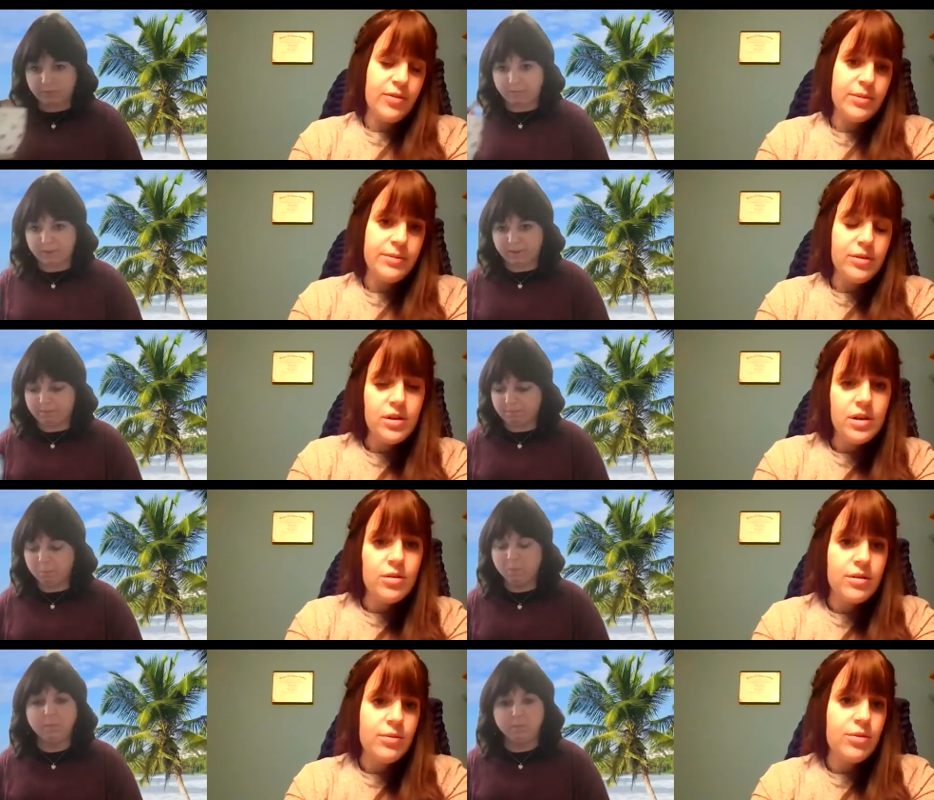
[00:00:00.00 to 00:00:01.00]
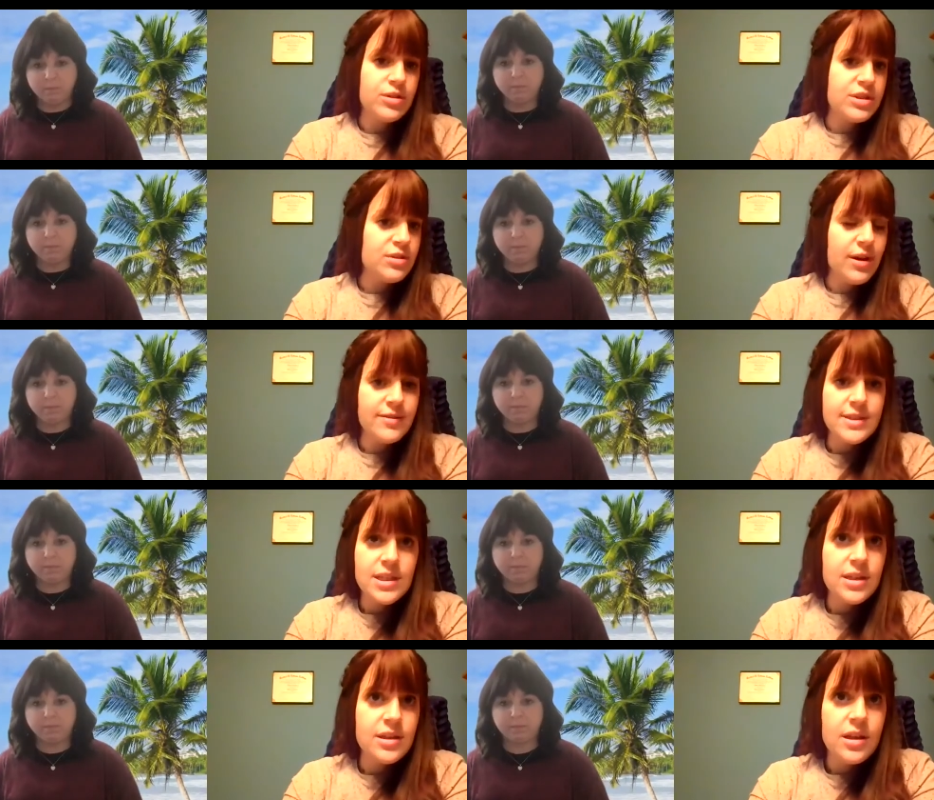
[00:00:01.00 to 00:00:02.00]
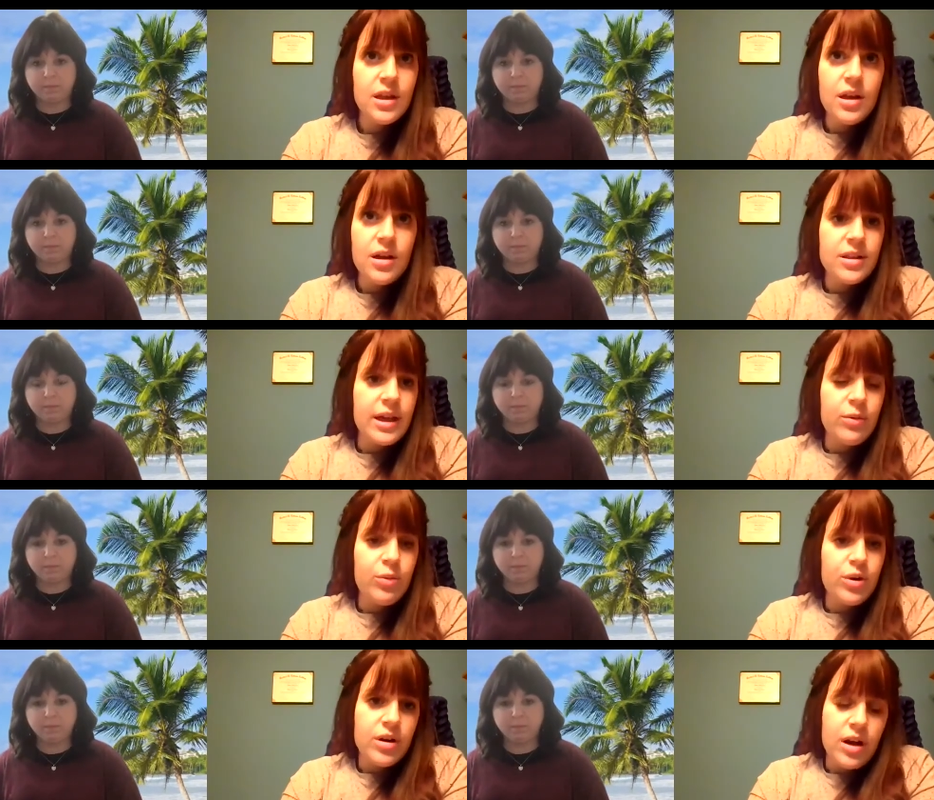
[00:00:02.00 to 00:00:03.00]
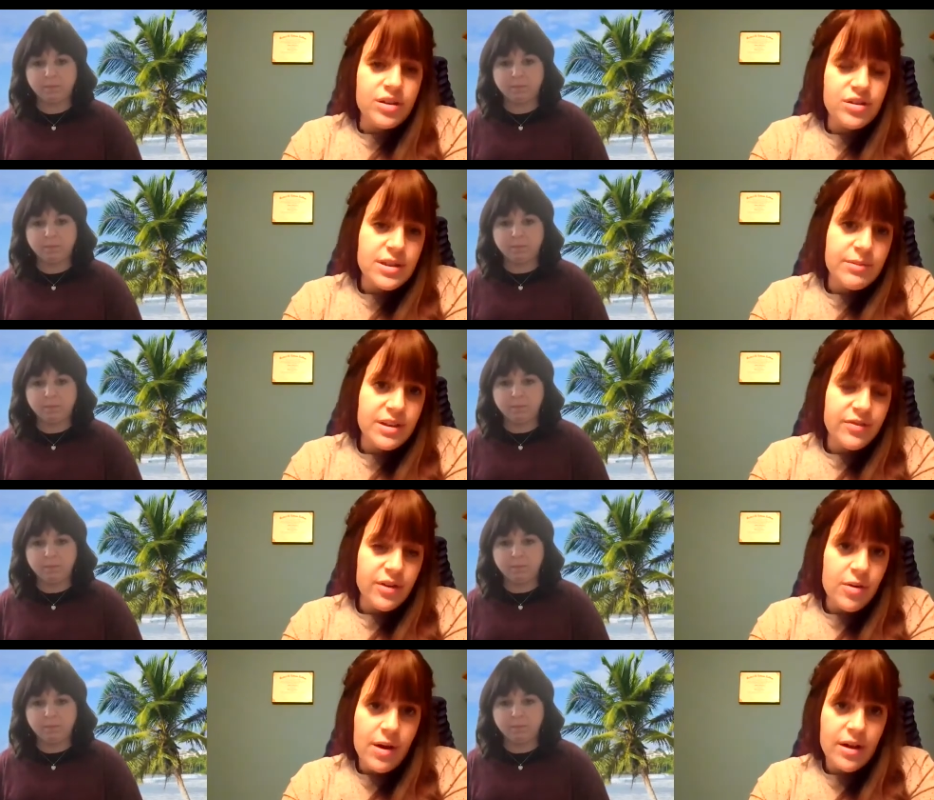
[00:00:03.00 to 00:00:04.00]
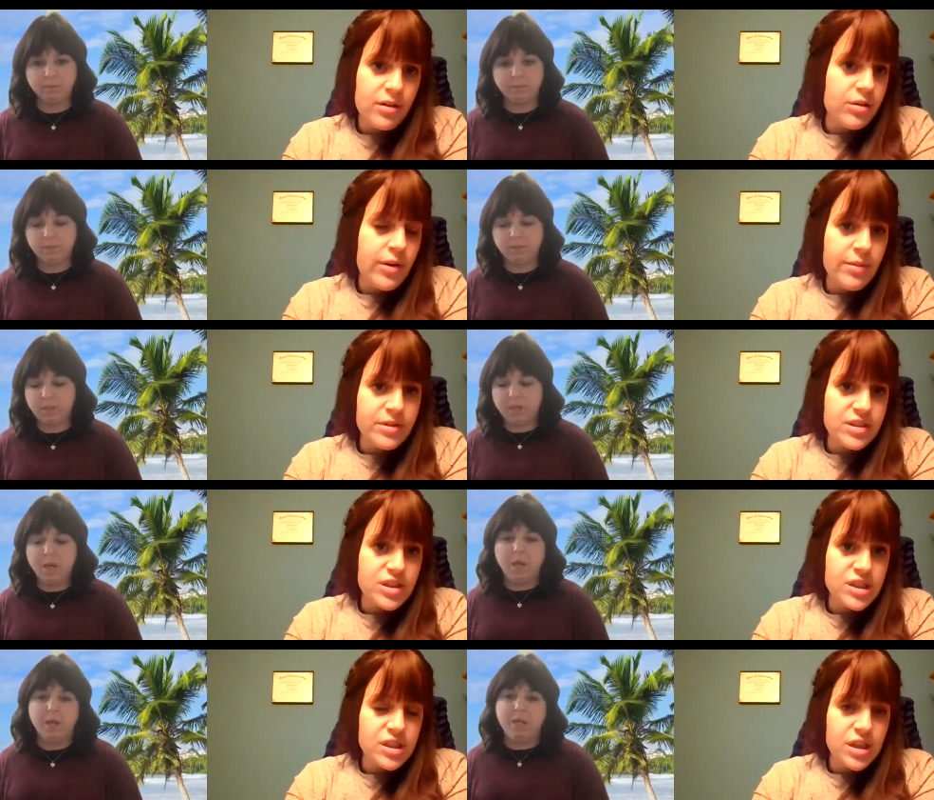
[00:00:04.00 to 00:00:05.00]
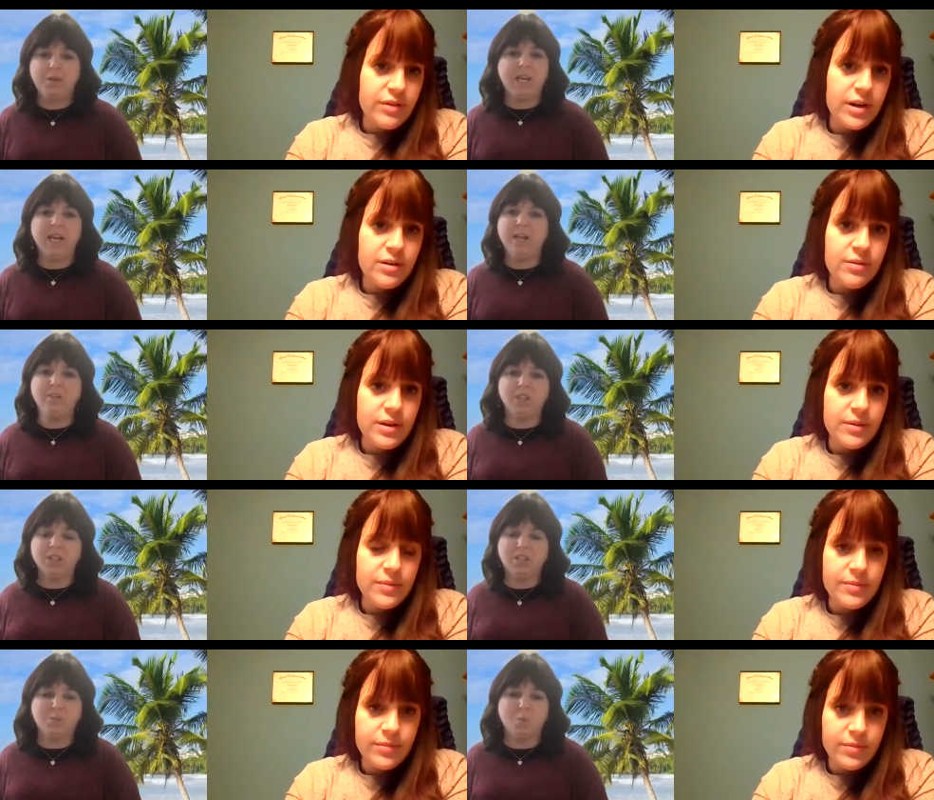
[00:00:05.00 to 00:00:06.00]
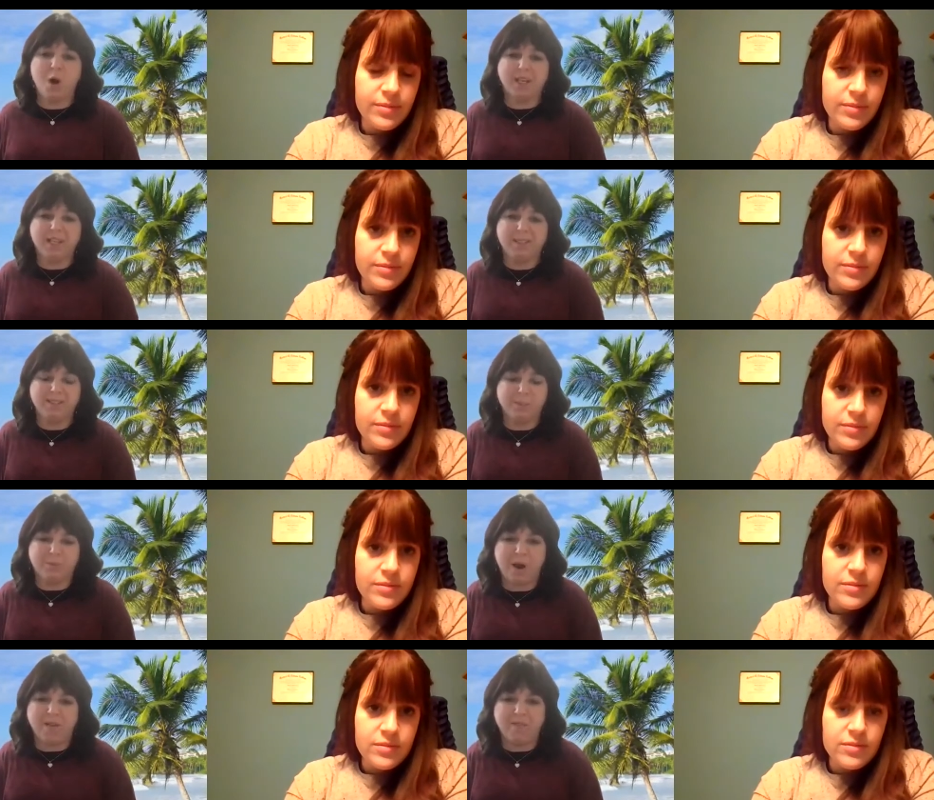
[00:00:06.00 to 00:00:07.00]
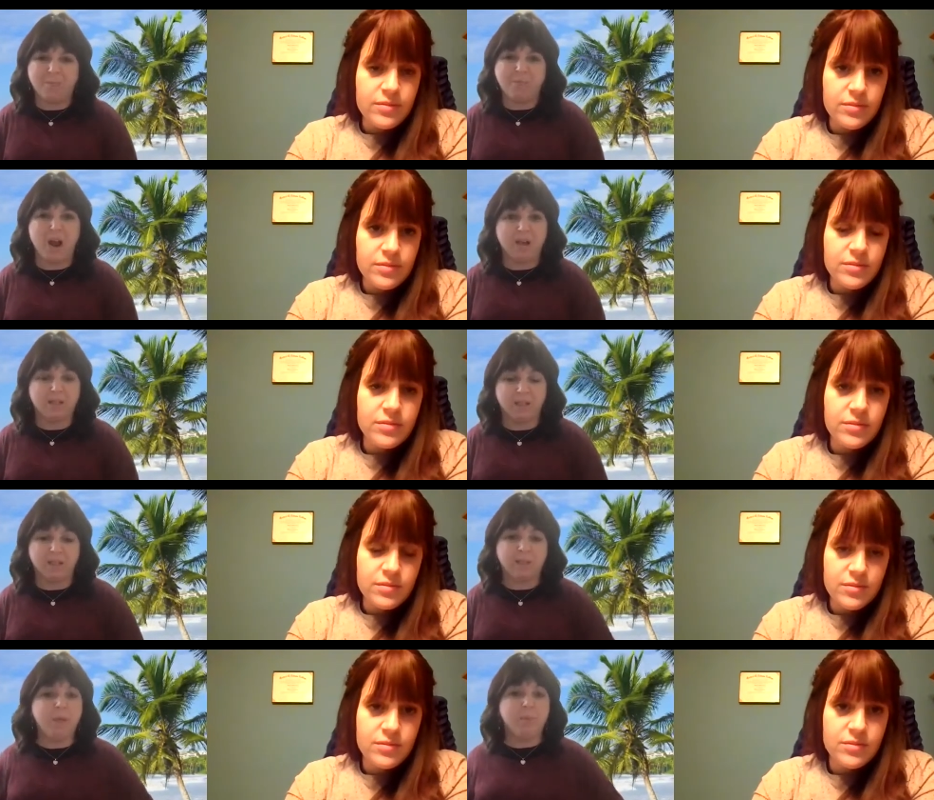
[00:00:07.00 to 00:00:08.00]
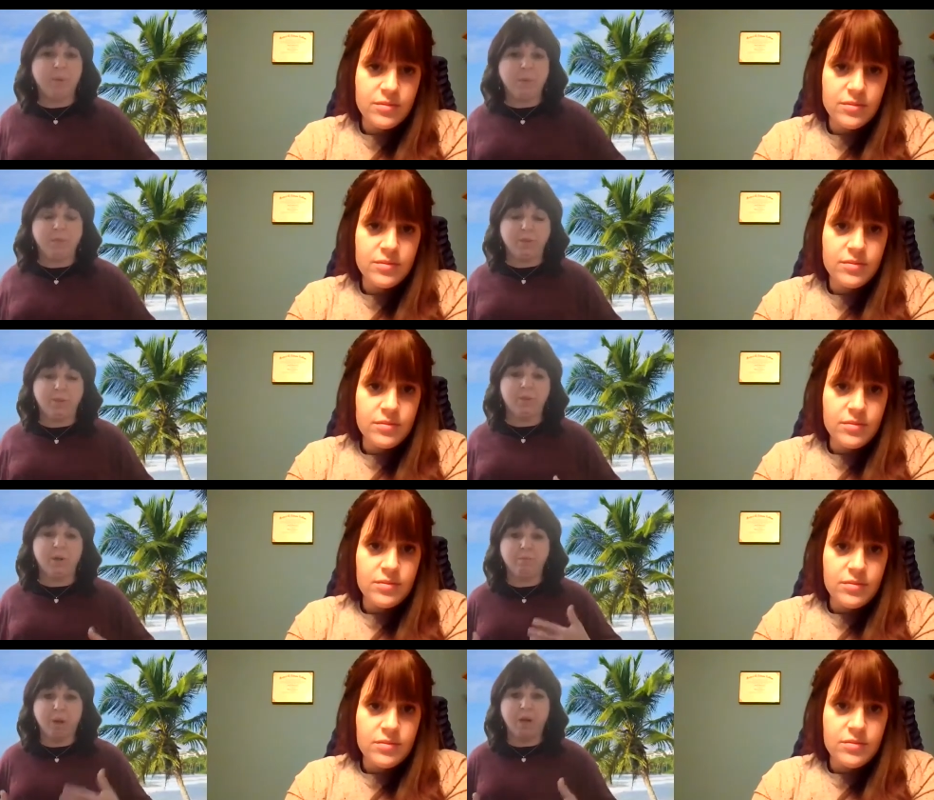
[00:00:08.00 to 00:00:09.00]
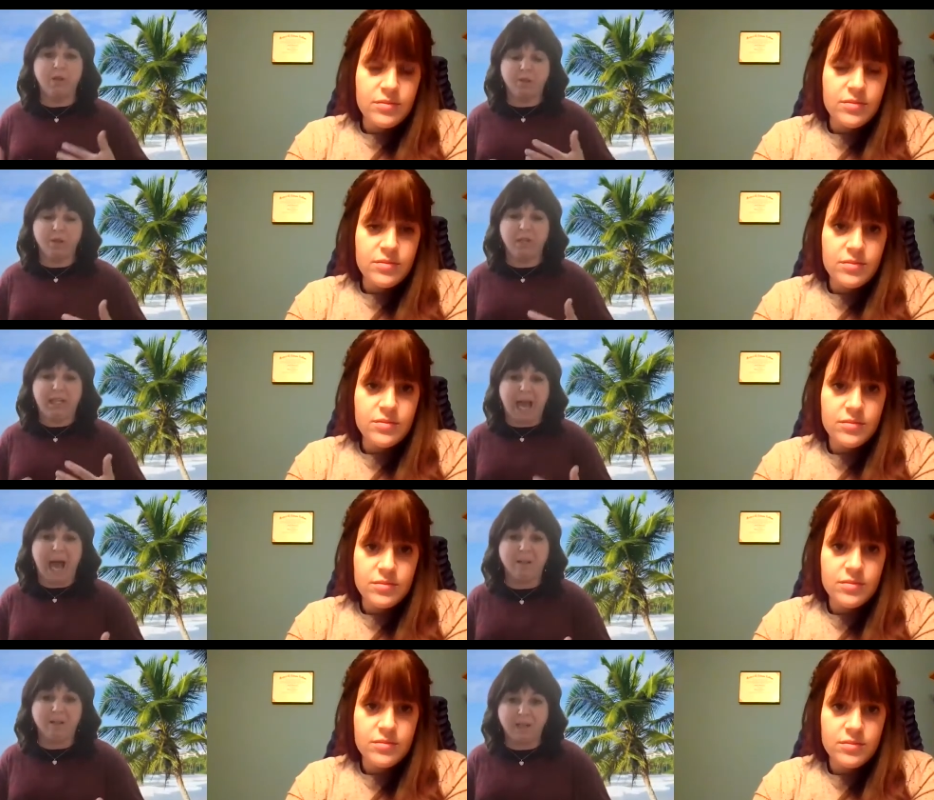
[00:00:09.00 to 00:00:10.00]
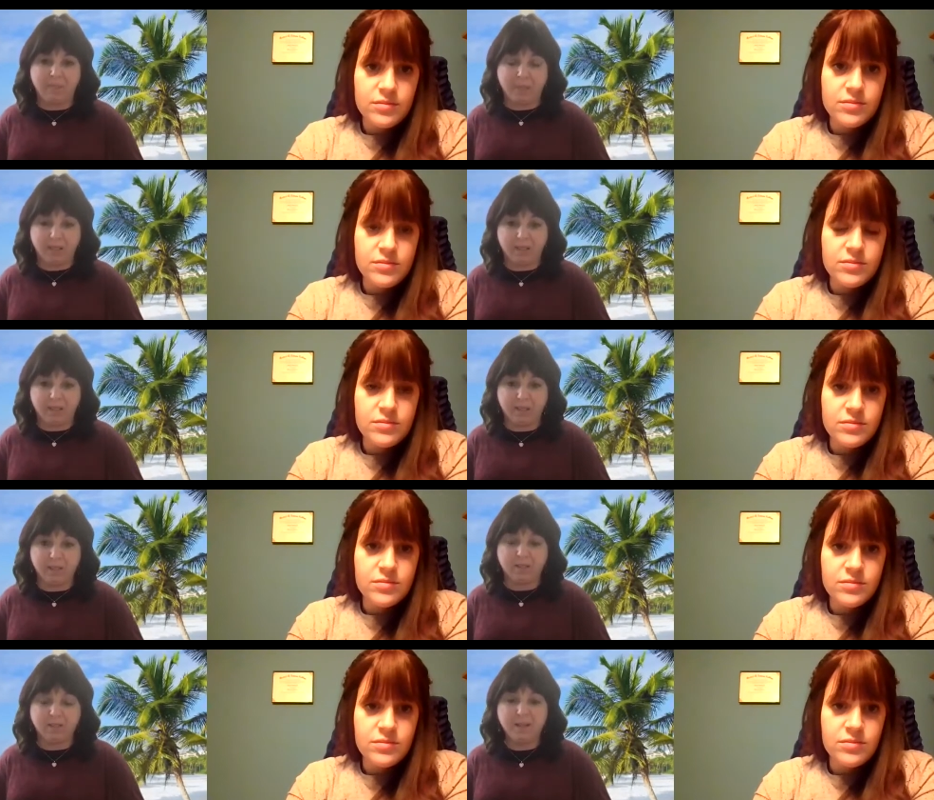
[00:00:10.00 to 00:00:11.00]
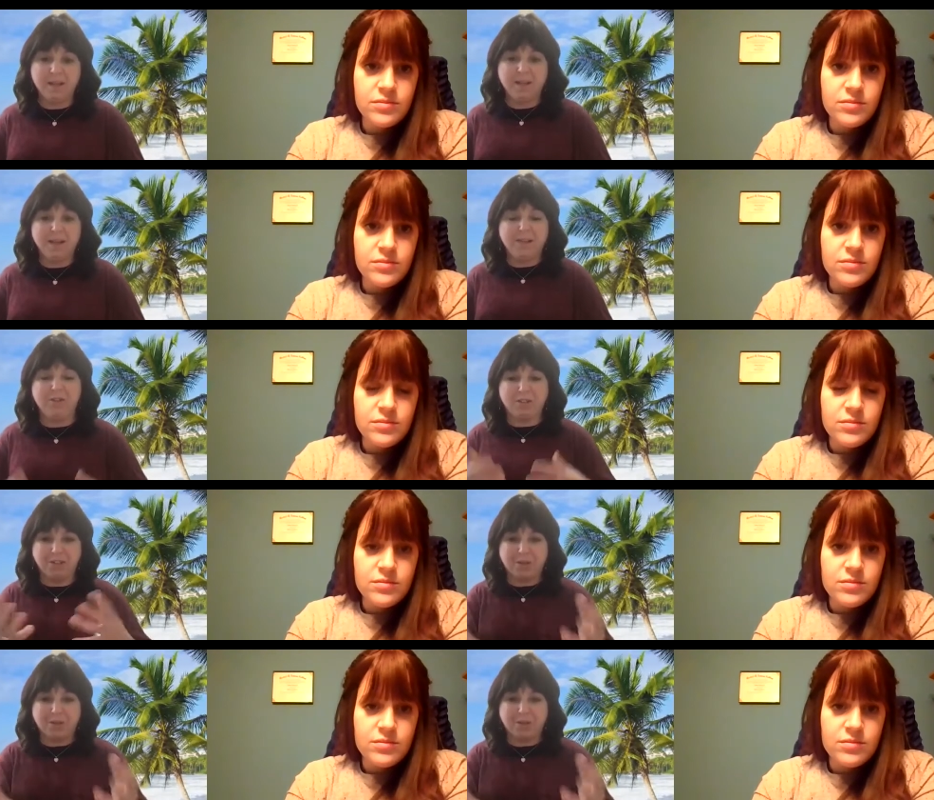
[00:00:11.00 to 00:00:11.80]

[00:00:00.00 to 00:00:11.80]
Speaker 1: the frum community or or did you have to like work under somebody for a while? Or are you able to just start you can't right away? Just
Speaker 2: walk into private practice. I mean, people do it, but the legality piece is you just